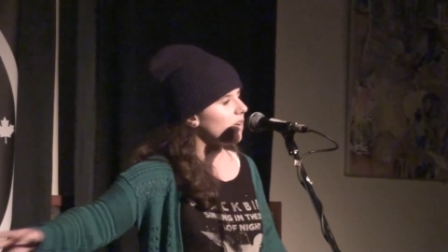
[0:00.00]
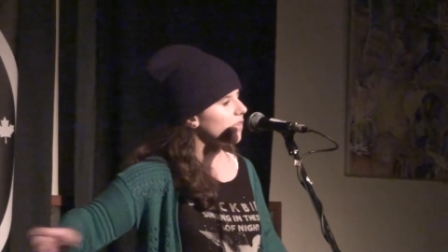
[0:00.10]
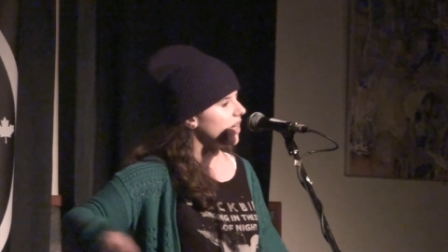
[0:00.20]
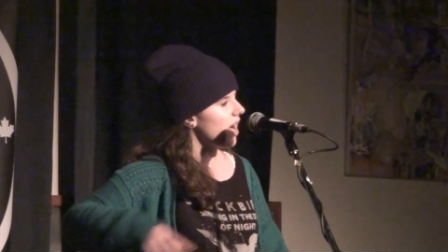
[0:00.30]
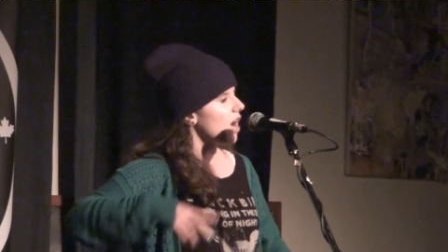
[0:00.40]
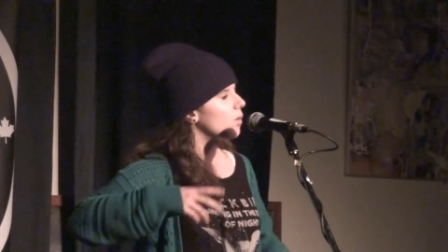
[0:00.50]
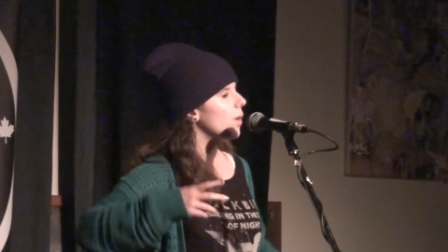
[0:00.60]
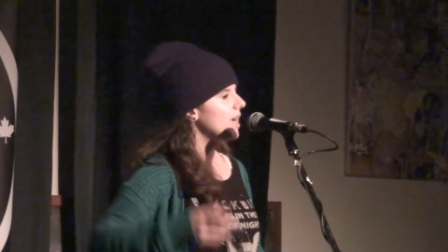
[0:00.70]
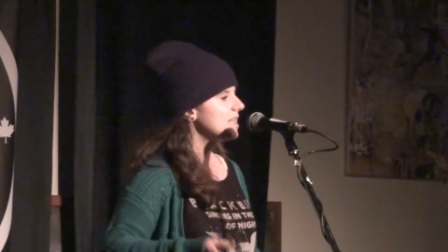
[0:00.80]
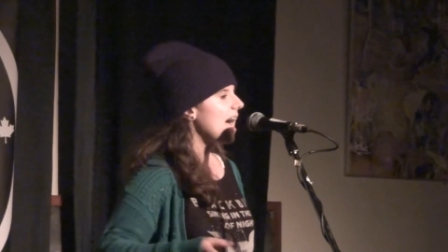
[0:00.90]
For every
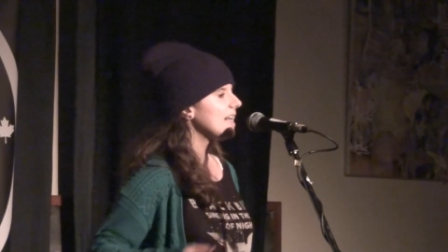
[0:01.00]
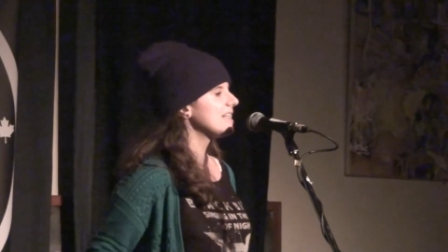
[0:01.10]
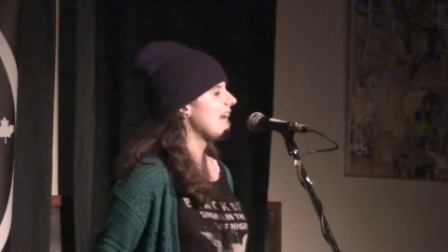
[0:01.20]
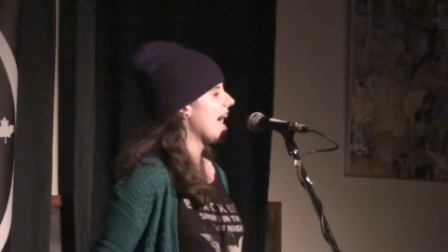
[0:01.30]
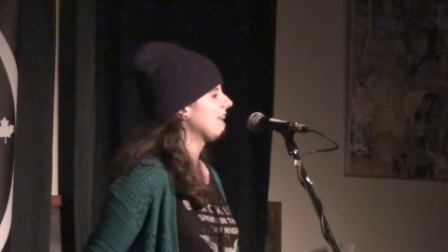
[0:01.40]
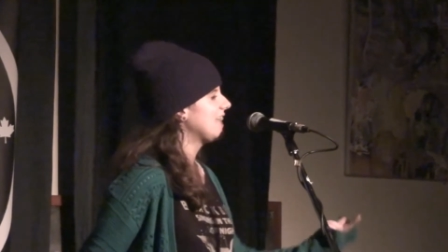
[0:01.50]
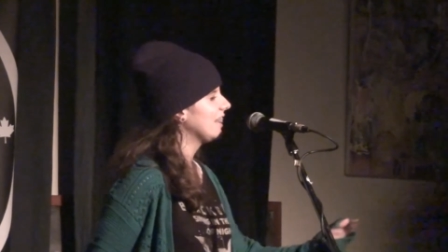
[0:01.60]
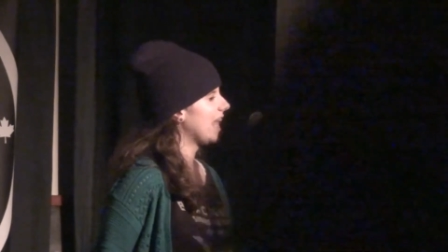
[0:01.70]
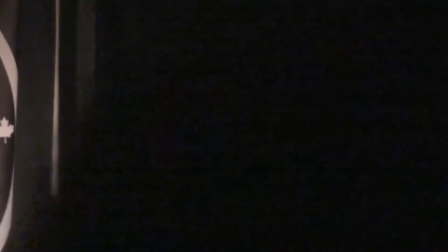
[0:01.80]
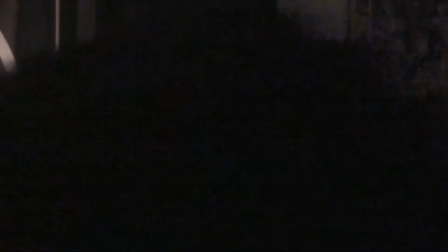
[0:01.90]
grade 10's head
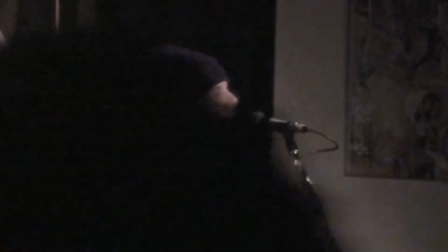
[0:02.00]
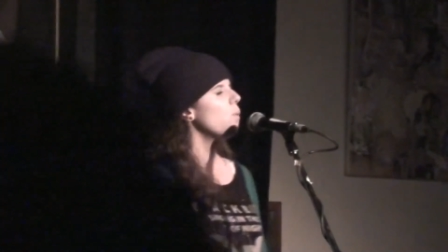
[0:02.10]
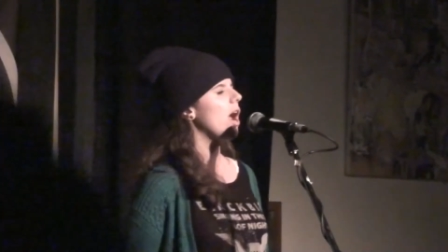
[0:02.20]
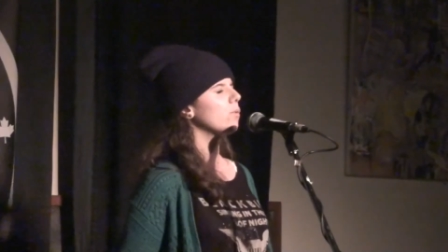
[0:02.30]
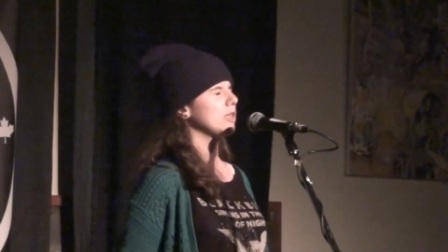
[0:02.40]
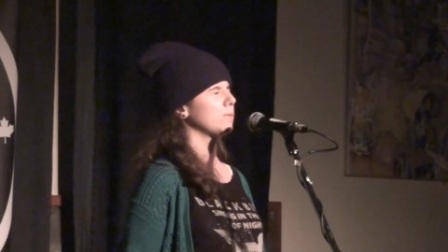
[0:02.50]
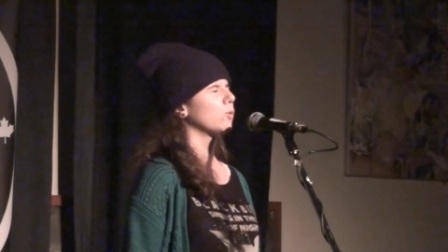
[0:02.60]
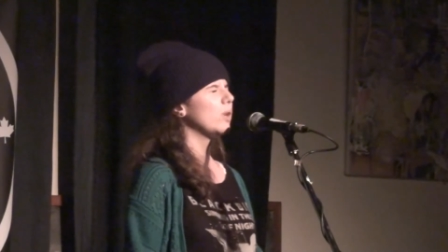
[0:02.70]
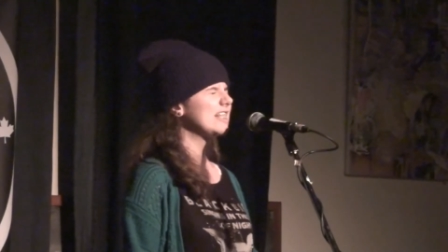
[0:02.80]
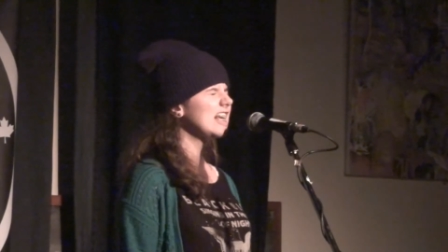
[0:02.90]
that led nowhere, whisper
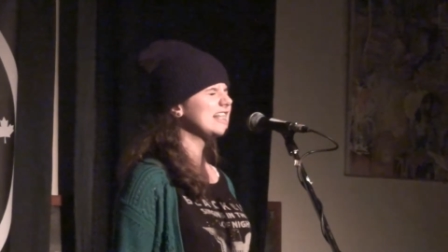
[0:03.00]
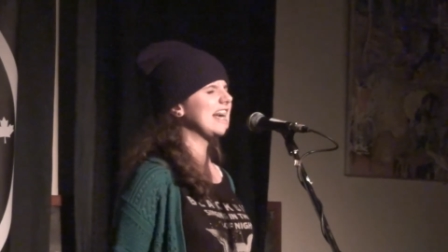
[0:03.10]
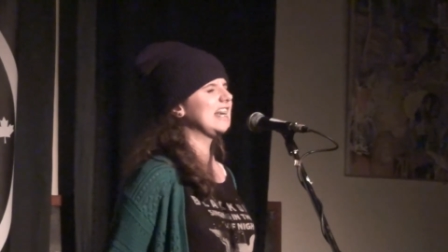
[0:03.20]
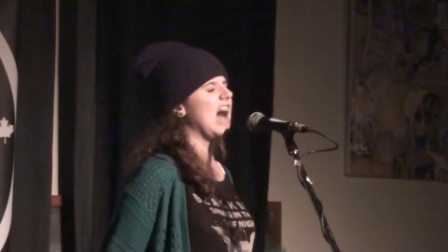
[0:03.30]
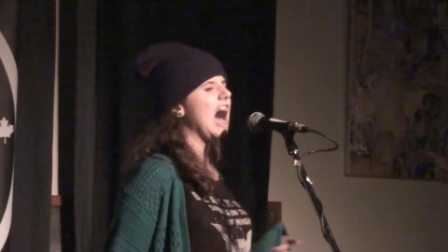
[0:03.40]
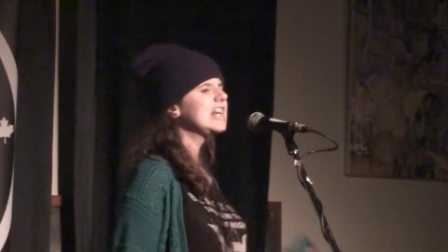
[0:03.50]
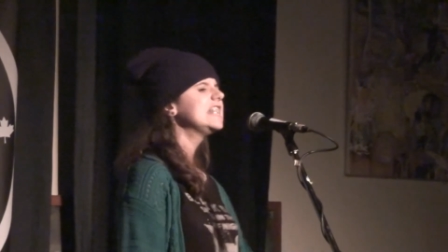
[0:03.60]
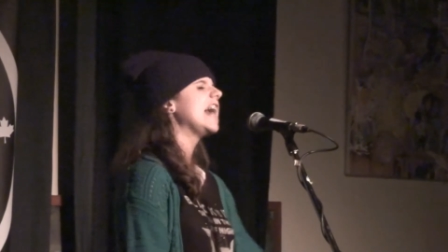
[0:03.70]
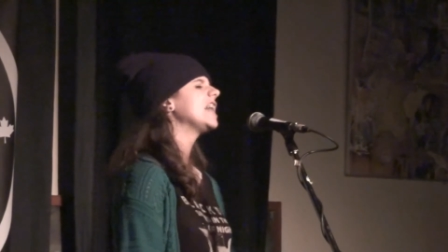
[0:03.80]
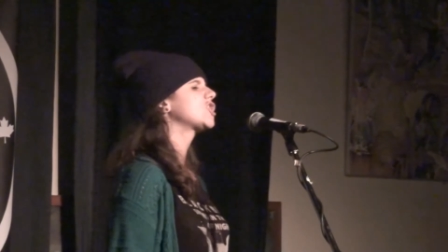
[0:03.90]
whistles like an
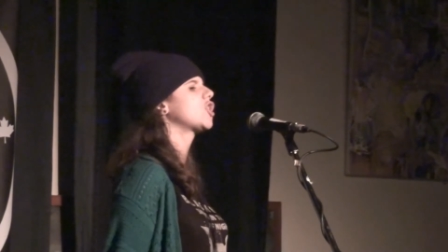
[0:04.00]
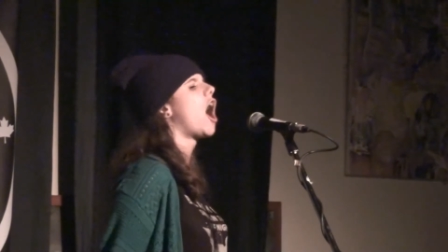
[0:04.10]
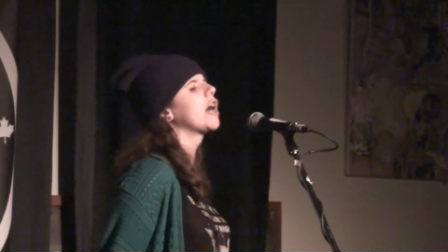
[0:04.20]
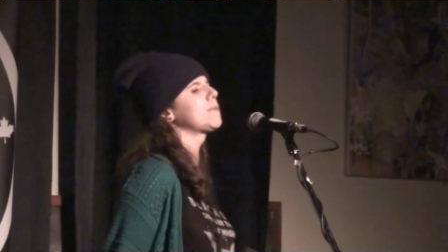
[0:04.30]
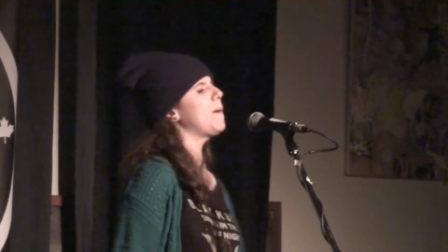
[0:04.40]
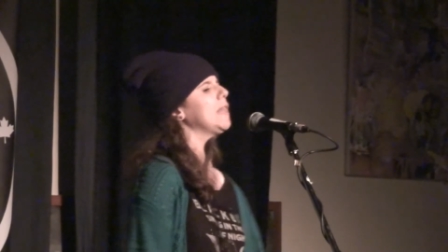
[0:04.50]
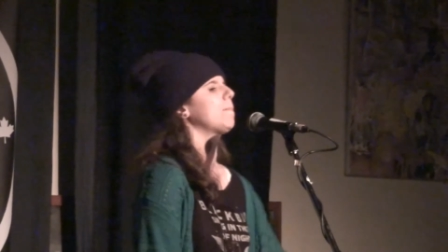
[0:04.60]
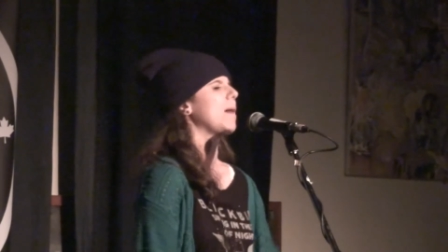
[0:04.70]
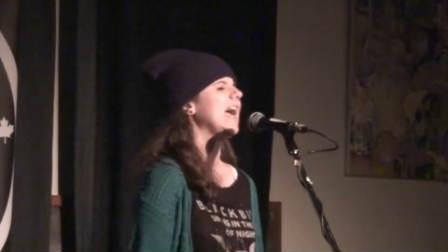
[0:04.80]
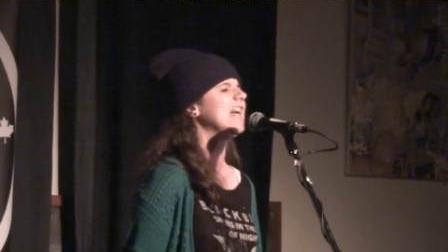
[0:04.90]
undead scar to paint
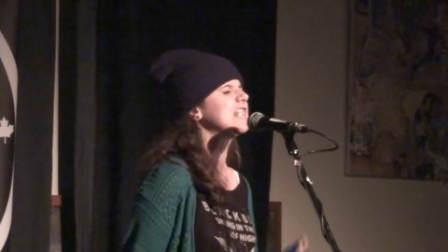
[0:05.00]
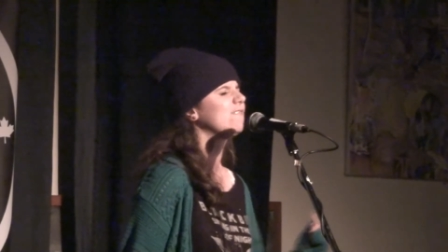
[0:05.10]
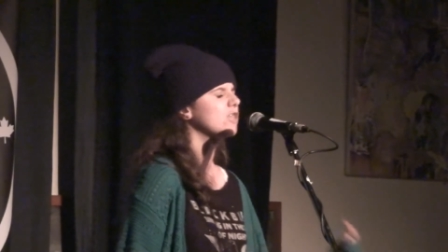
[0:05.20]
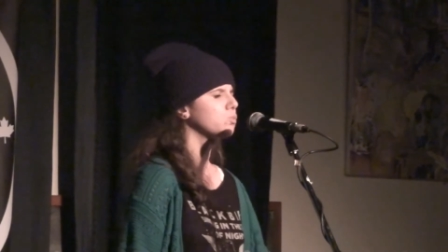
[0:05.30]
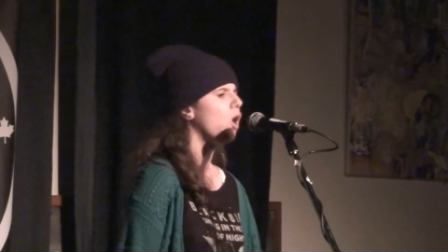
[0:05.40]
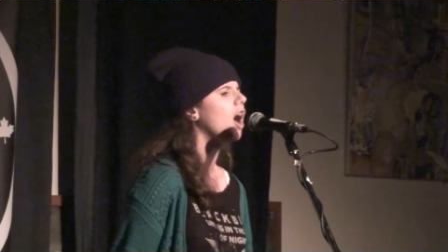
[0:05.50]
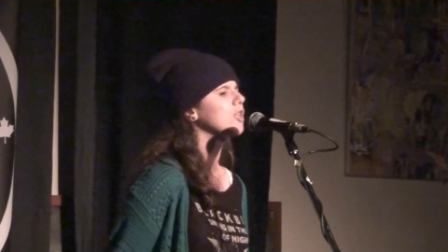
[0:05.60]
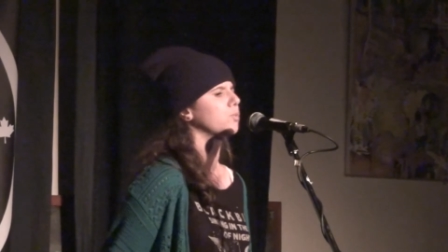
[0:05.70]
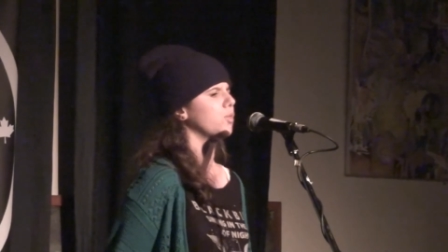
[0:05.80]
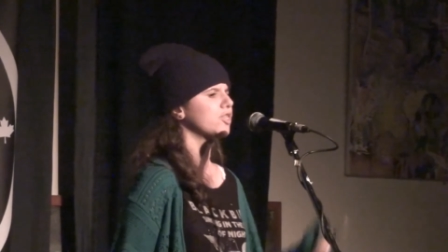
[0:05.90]
the panes of its
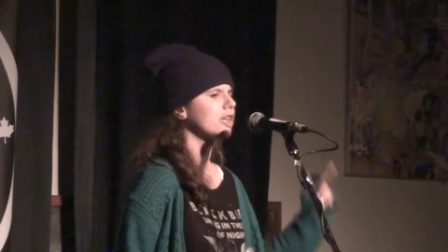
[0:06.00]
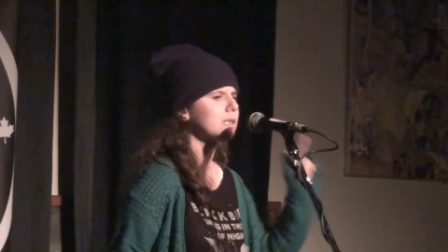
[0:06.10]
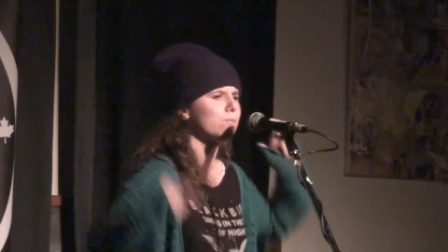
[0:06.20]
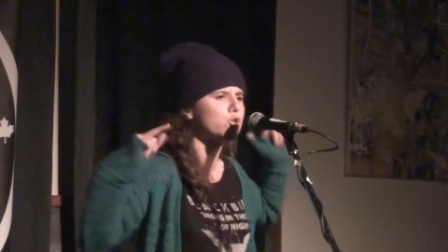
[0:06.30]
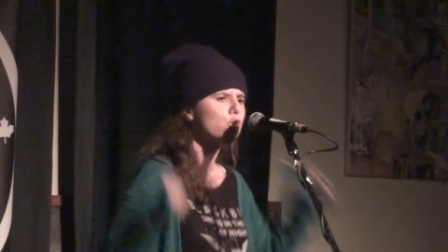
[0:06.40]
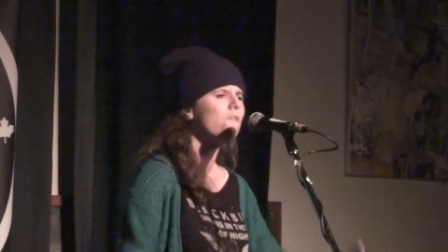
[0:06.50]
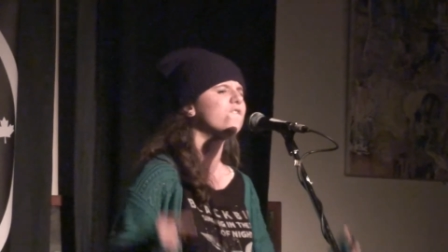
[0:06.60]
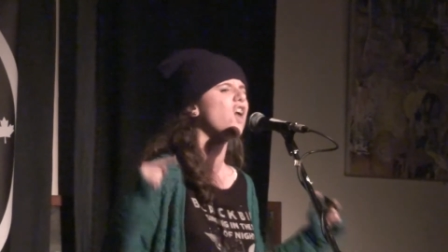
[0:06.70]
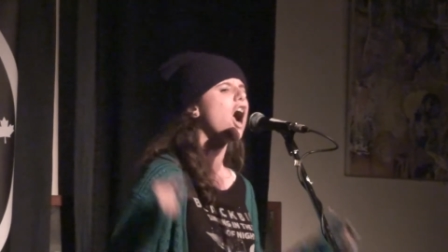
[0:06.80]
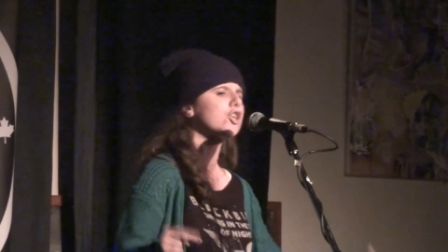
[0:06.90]
walls with the dictum too
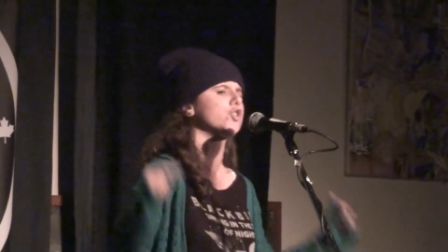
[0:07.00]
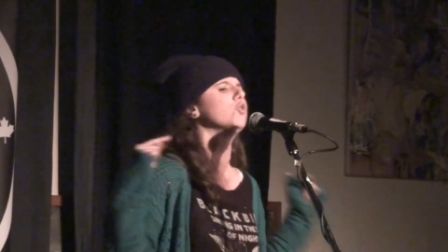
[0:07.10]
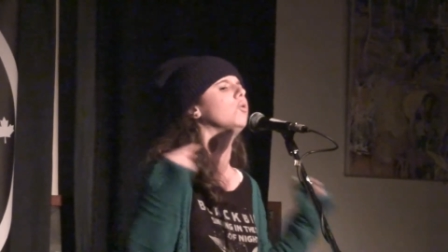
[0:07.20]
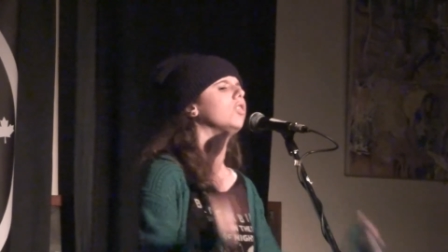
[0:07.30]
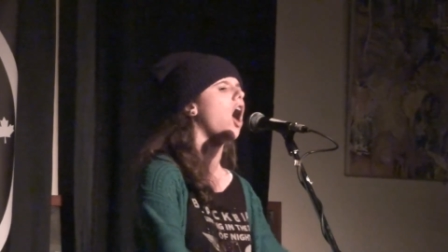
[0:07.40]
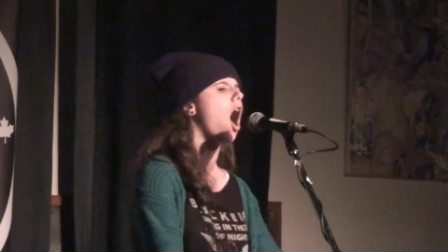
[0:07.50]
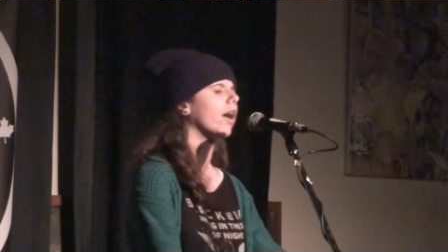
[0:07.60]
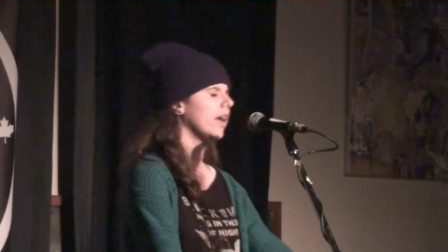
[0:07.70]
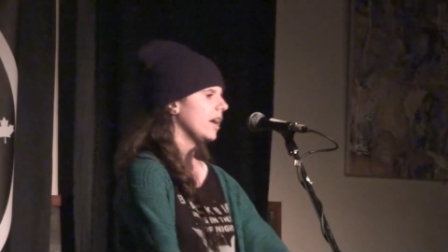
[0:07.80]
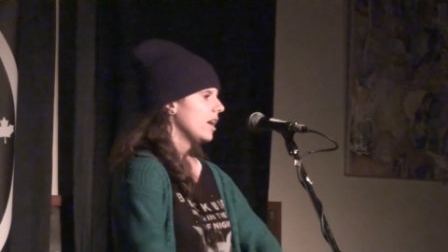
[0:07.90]
far too
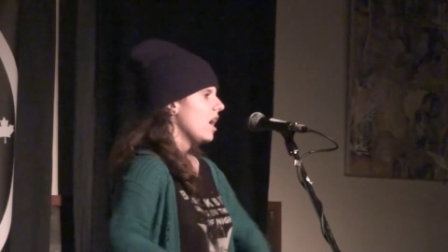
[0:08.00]
long.